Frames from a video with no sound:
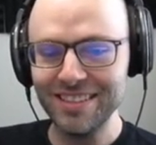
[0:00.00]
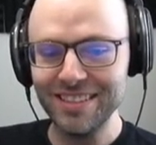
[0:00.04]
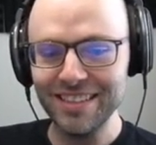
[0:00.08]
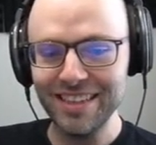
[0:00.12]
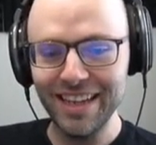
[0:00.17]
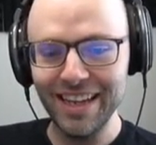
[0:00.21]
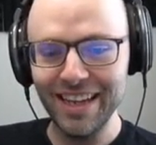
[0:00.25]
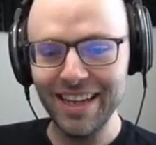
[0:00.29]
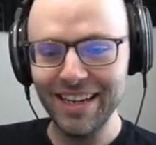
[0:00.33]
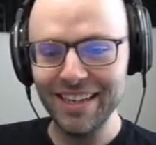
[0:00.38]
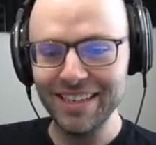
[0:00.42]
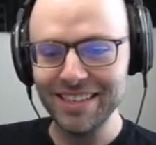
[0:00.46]

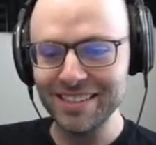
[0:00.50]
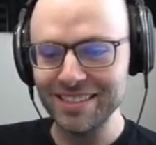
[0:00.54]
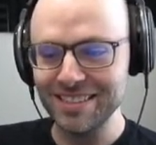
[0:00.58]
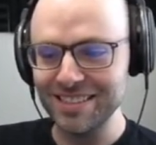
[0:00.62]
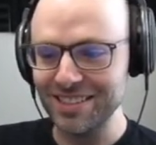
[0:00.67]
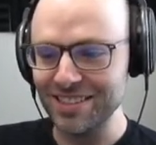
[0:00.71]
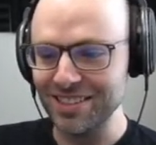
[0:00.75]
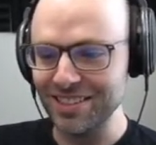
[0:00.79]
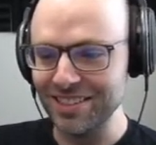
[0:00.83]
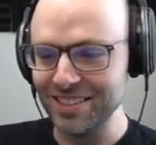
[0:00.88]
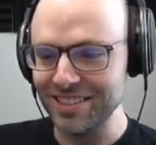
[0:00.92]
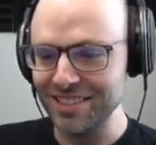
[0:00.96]
That is
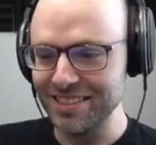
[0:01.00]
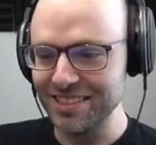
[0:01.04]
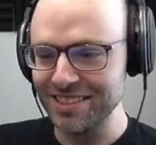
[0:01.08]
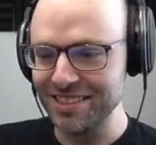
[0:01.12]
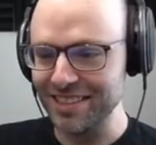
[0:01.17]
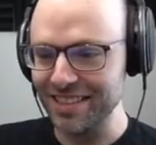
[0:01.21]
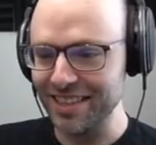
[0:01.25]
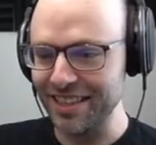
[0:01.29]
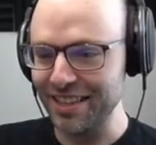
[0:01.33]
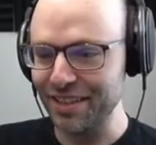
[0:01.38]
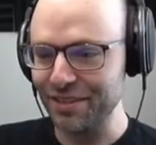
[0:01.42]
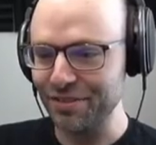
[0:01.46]
good
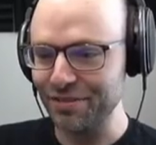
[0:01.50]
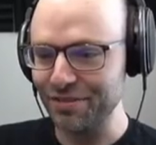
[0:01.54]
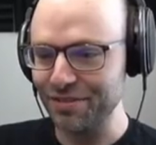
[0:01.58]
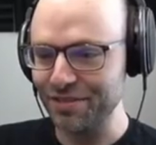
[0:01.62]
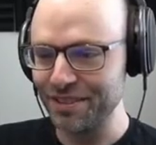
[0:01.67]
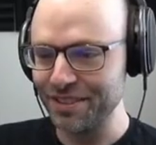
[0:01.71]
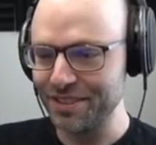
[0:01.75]
stuff.